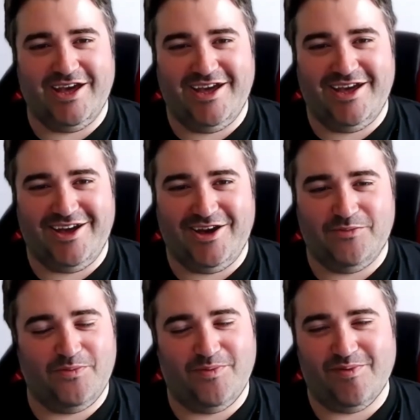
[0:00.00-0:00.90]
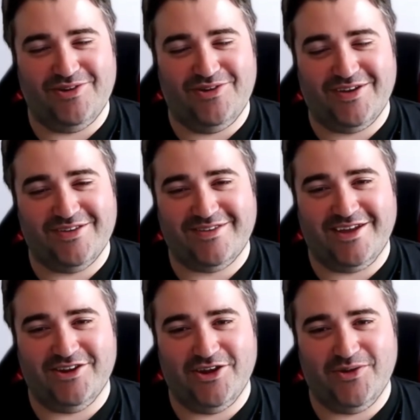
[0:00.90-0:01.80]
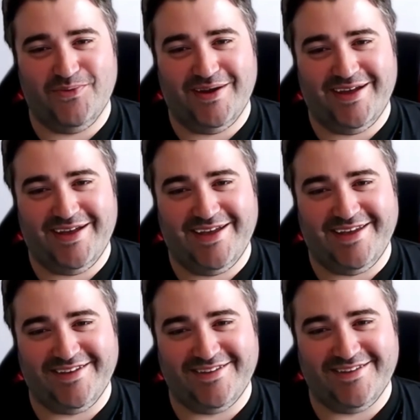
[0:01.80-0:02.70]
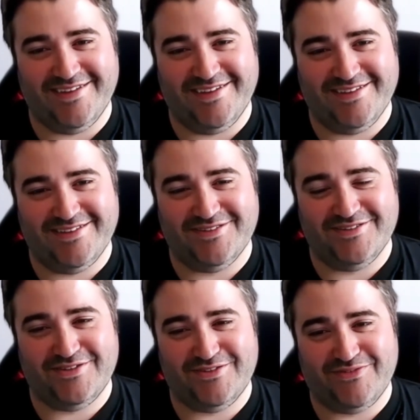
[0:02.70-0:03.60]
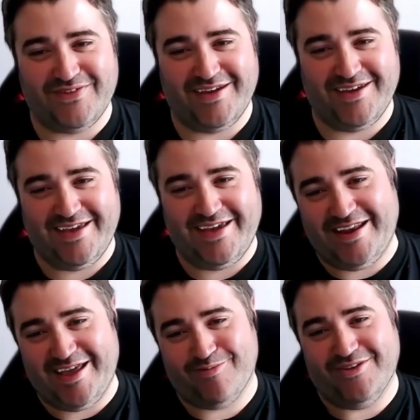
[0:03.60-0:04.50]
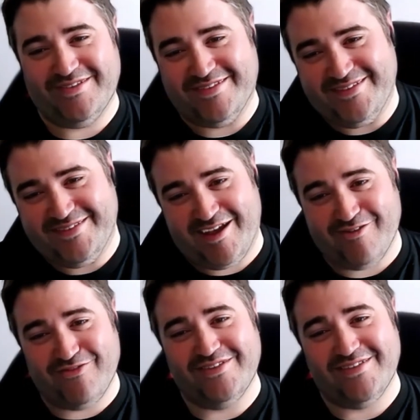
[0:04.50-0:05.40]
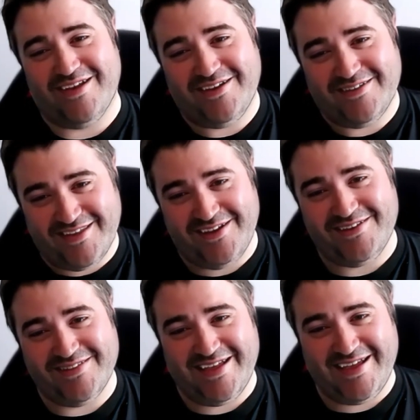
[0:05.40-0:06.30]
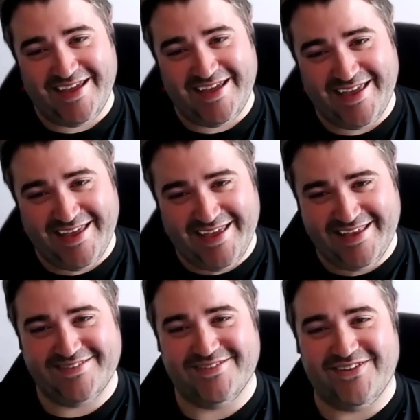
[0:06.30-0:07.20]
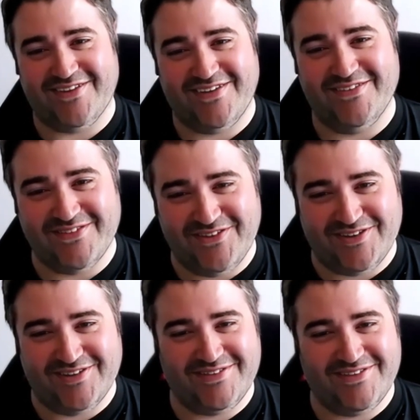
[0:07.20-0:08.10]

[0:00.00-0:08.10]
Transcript: We're not going to see a new sort of elaborate Stouffer style headstock on a